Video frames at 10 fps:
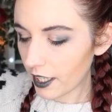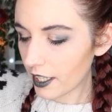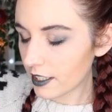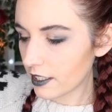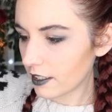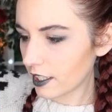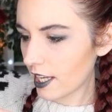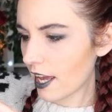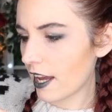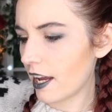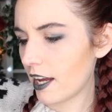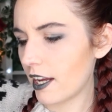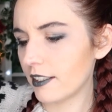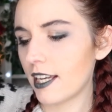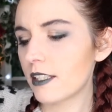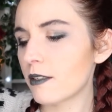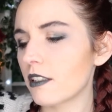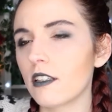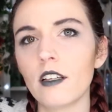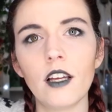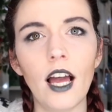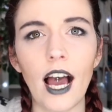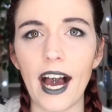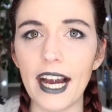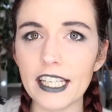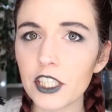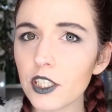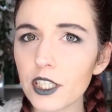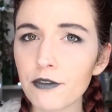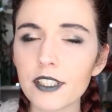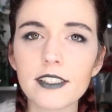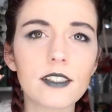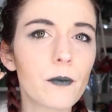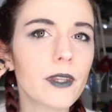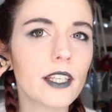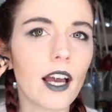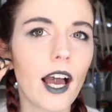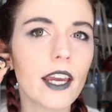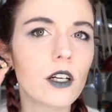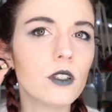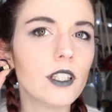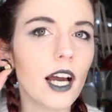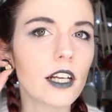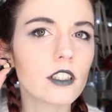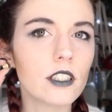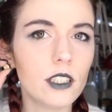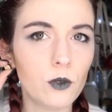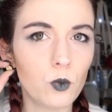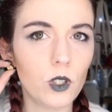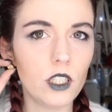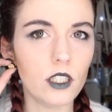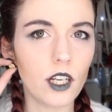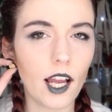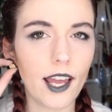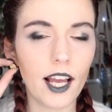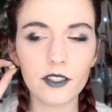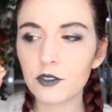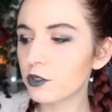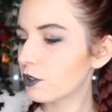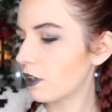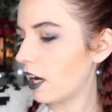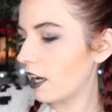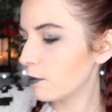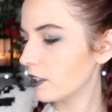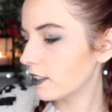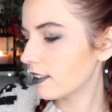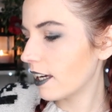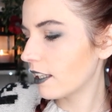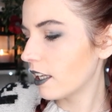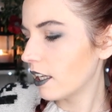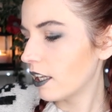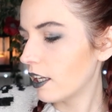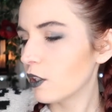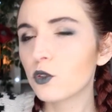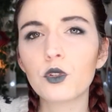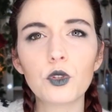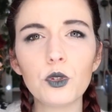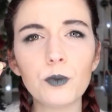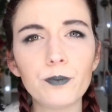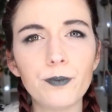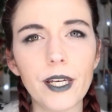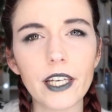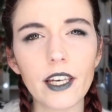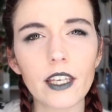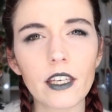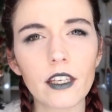And yeah, that's, I don't know if it's something I could actually wear. I have to try, but it's like too big